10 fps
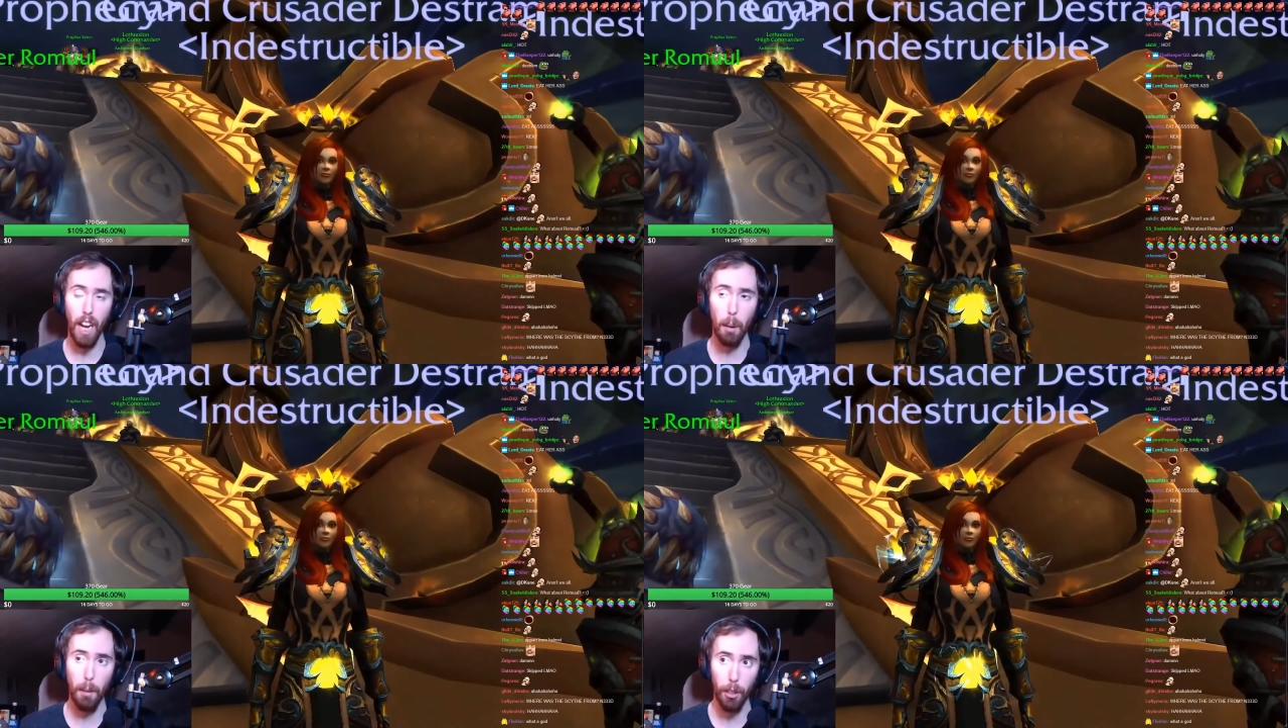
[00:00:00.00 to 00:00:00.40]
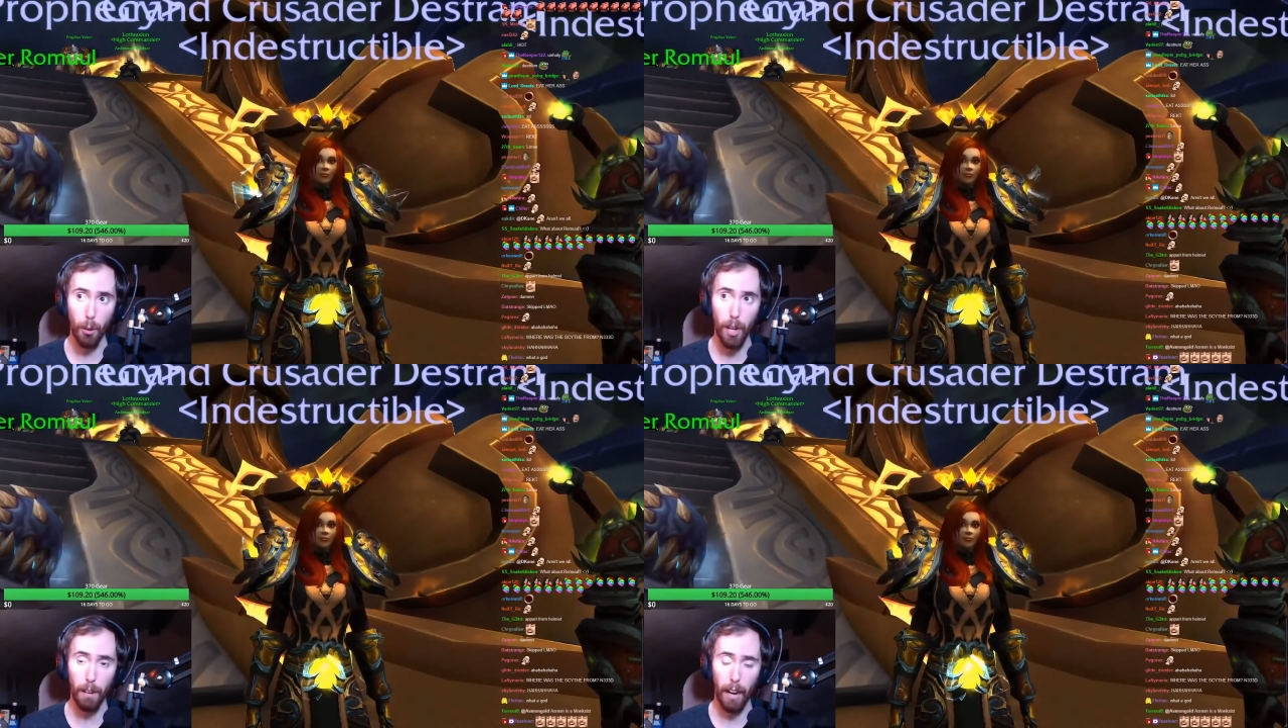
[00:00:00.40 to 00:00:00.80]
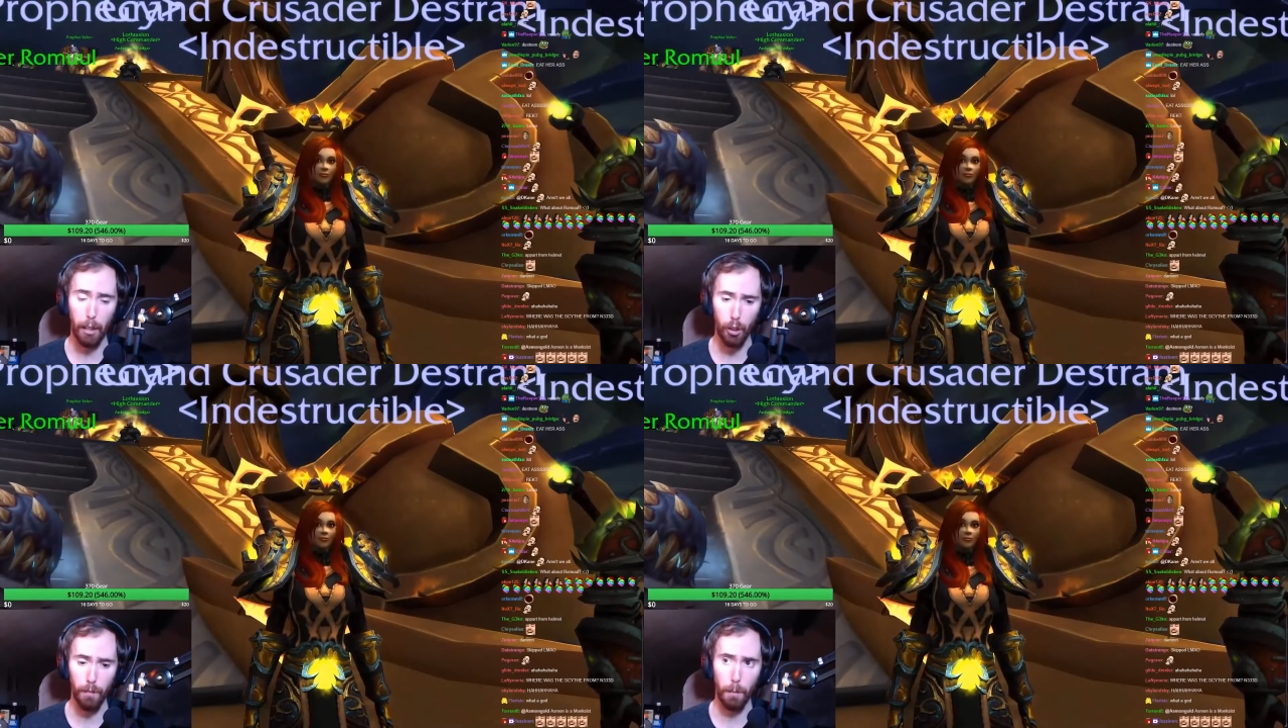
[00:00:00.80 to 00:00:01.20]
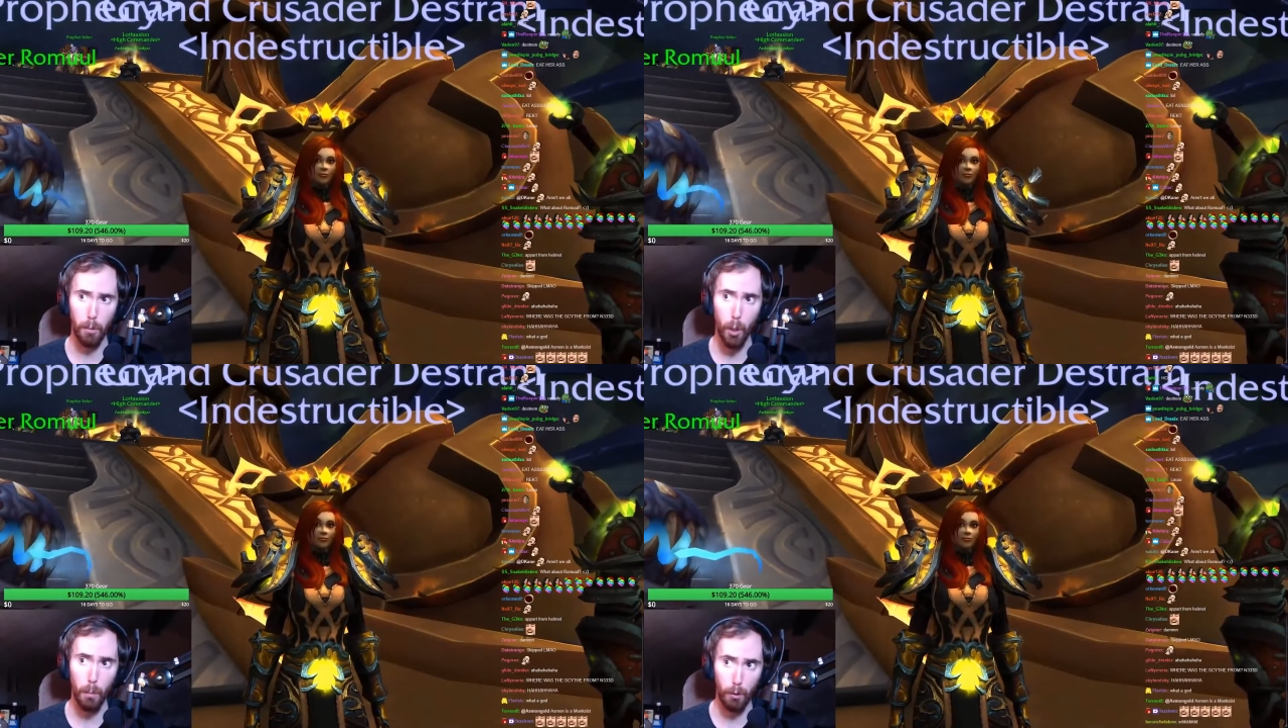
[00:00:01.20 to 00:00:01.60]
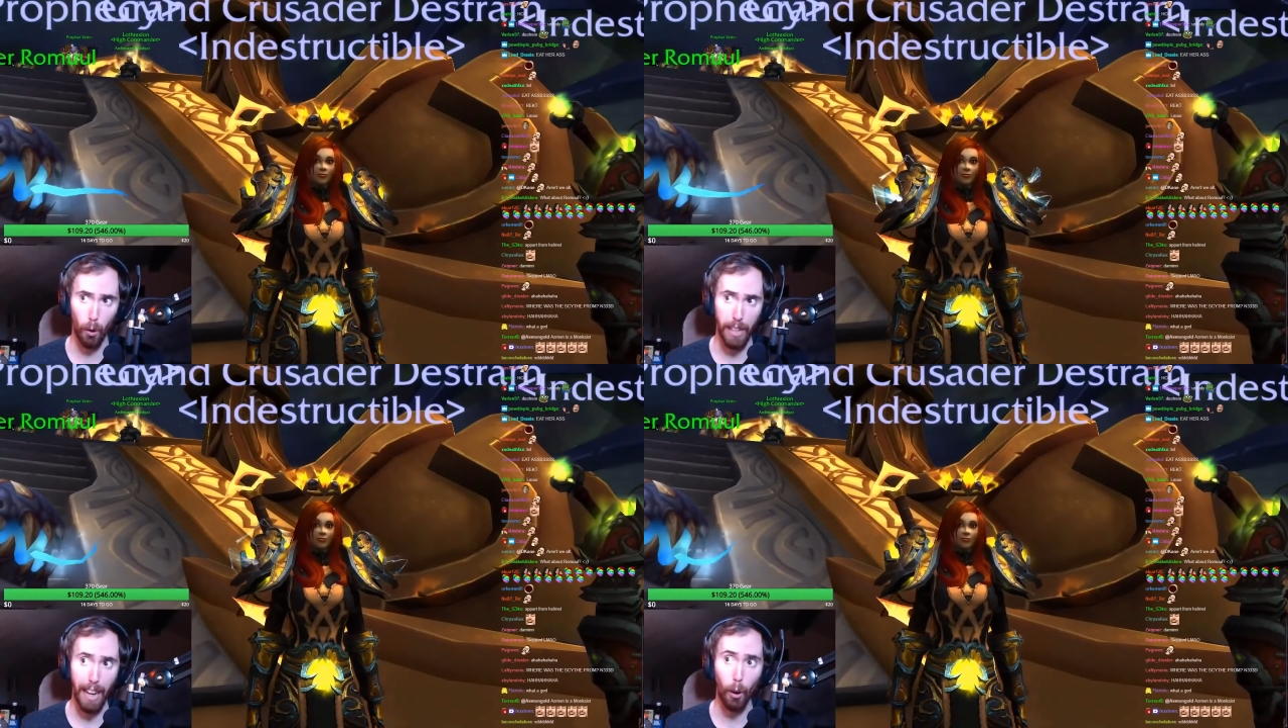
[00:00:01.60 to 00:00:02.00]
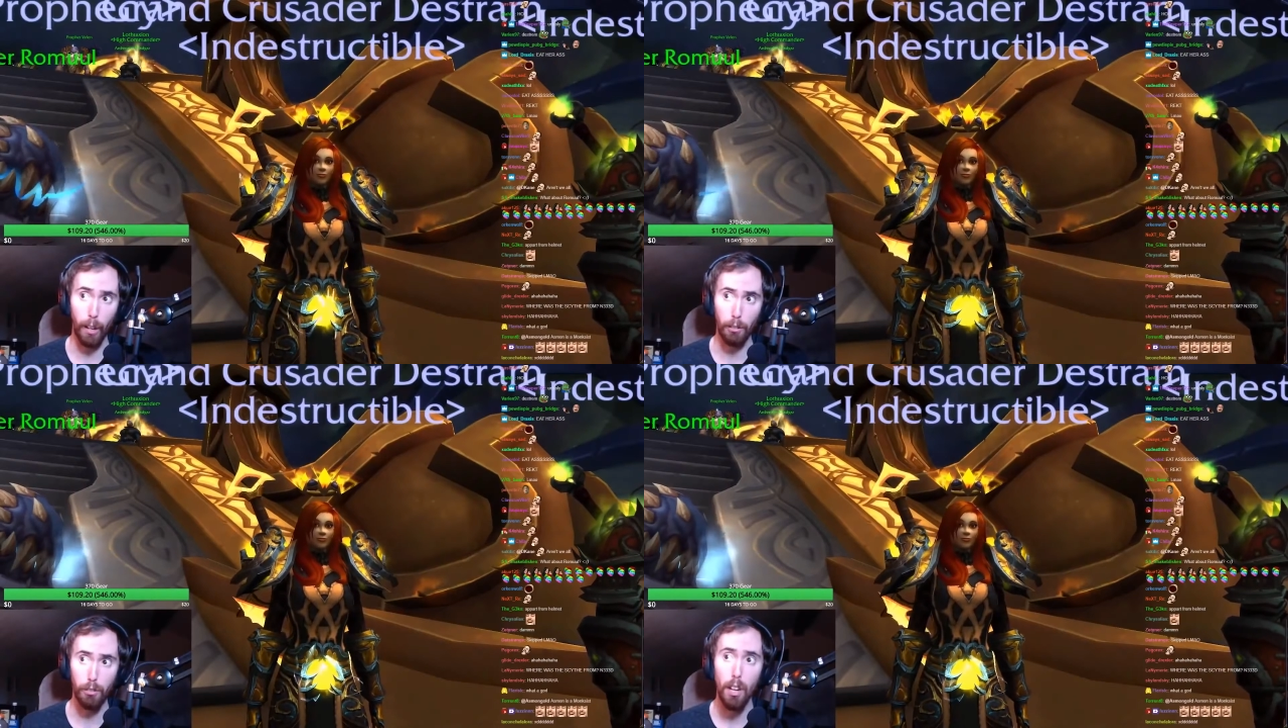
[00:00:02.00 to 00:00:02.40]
helmet that you get actually from Tomb of Sargeras.